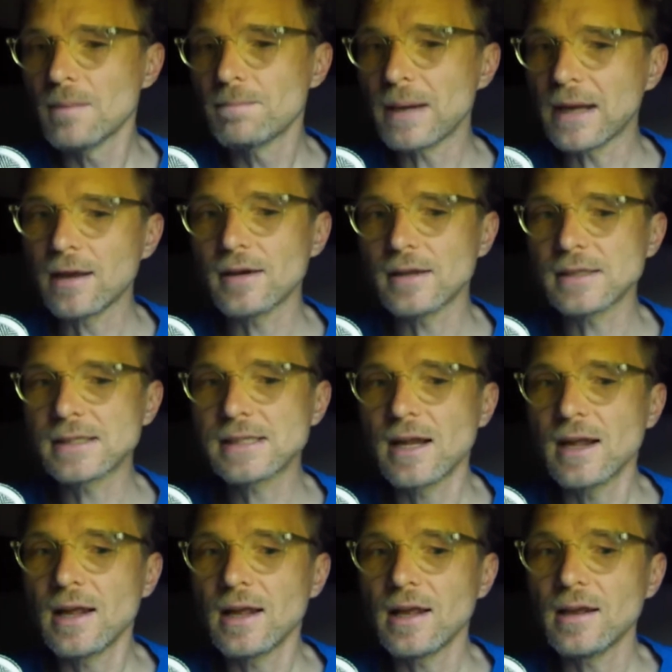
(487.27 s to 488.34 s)
because
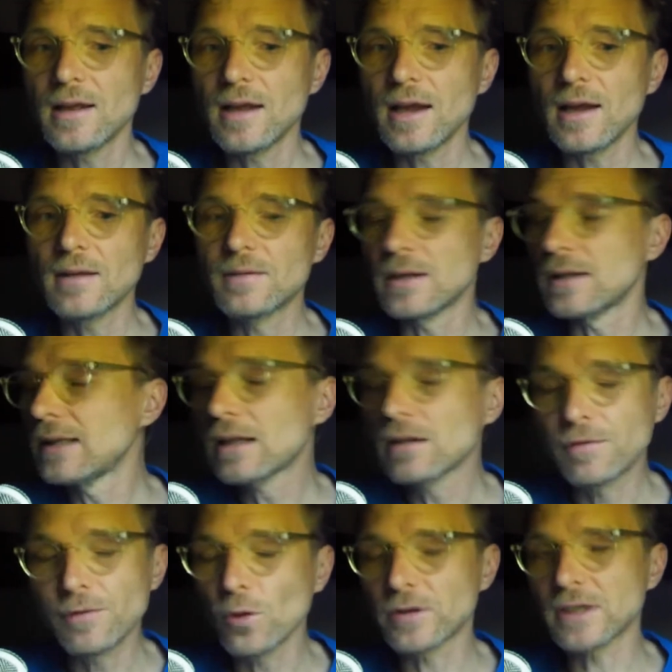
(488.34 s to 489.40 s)

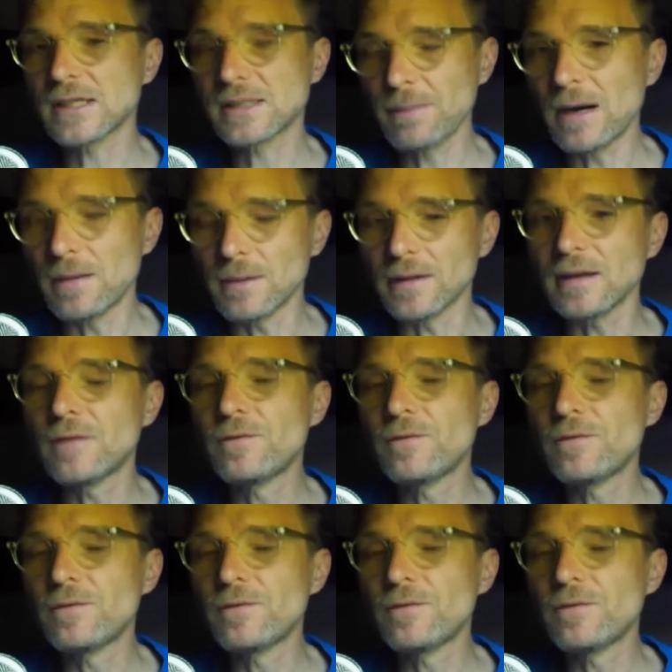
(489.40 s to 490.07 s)
little thought experiment.